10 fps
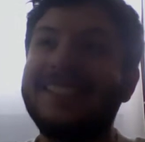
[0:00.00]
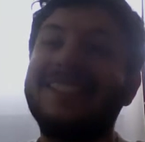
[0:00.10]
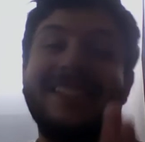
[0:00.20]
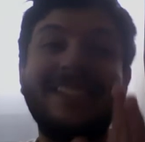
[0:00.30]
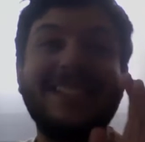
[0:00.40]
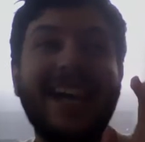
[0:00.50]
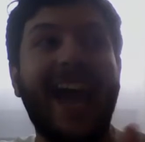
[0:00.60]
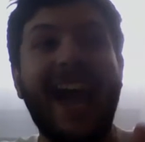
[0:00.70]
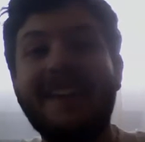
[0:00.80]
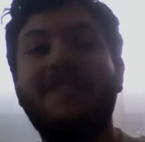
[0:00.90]
Because it's like
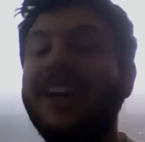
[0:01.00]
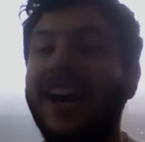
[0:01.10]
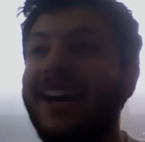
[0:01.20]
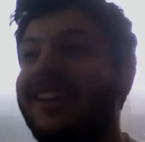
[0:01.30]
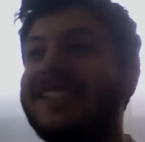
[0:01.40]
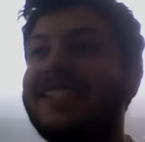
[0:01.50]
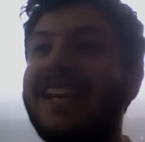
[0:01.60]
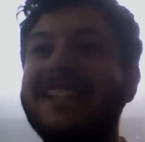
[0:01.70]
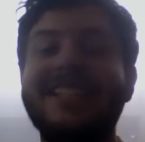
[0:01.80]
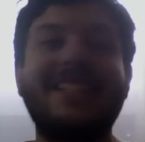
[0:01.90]
every other
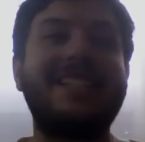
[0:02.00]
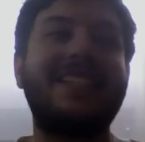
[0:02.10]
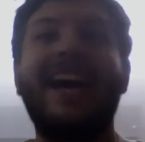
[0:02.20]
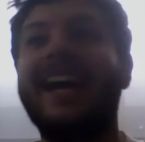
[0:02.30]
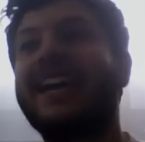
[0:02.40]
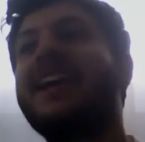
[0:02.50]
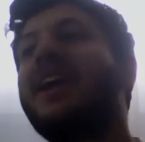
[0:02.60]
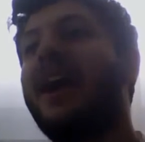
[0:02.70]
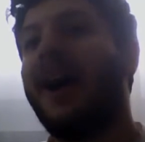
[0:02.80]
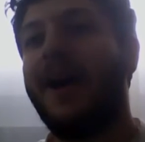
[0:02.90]
sentence is like,
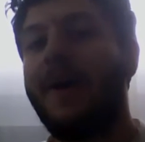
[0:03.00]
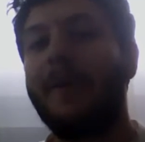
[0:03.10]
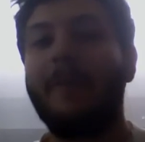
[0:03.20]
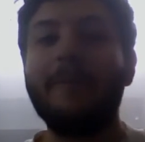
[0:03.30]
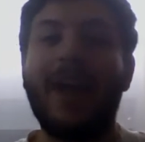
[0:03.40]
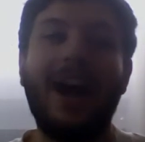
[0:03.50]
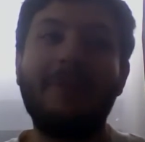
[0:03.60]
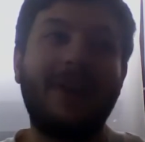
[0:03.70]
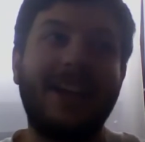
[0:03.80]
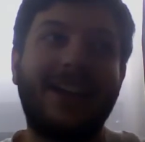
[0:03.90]
oh,
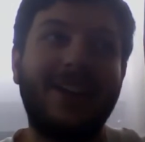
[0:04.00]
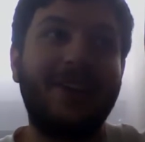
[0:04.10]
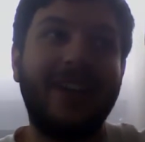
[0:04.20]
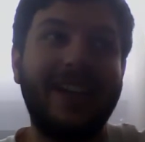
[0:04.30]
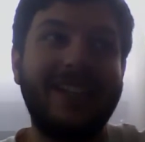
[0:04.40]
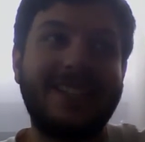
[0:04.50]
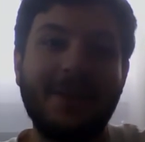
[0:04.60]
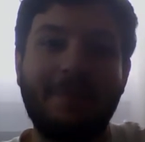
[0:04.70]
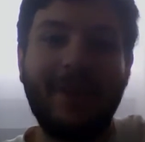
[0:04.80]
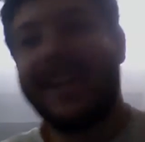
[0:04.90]
I'm gonna go eat
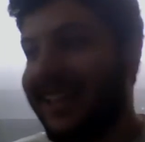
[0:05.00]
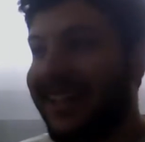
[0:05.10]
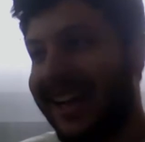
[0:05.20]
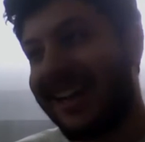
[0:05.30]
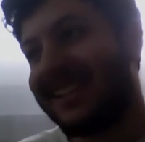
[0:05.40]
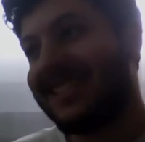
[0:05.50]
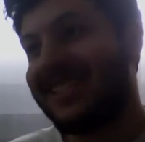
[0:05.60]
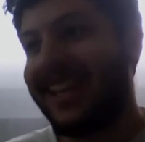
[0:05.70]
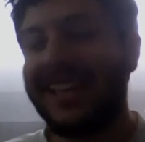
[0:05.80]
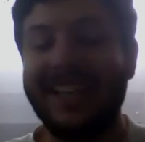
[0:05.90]
some Pikachu lunch.
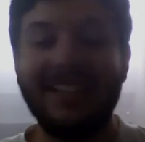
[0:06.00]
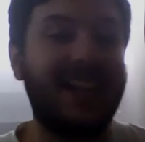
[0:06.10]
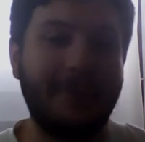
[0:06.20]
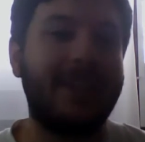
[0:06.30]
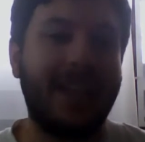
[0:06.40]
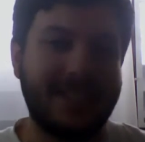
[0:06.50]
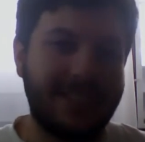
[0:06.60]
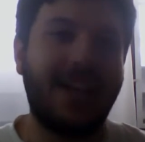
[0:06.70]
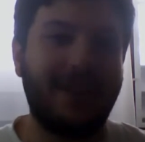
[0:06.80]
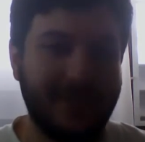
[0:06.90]
Like, and, I mean, that's
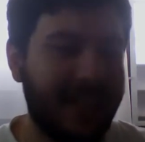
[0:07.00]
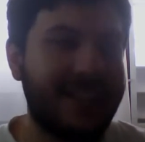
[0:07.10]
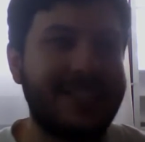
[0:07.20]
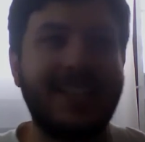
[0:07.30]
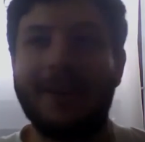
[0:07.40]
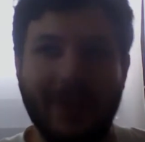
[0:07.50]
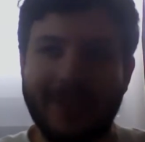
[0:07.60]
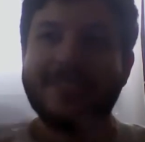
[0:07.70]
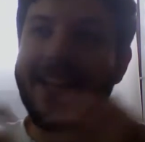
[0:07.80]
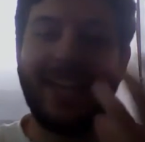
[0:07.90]
not they didn't say that, but it
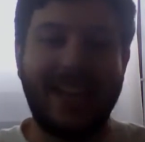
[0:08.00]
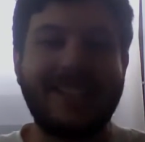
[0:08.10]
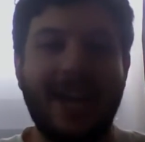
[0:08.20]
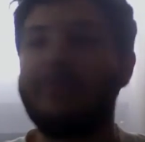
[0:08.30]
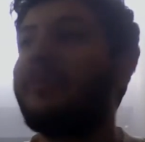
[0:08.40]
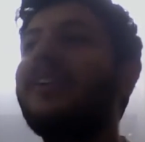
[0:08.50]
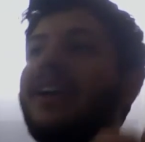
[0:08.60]
was like an example.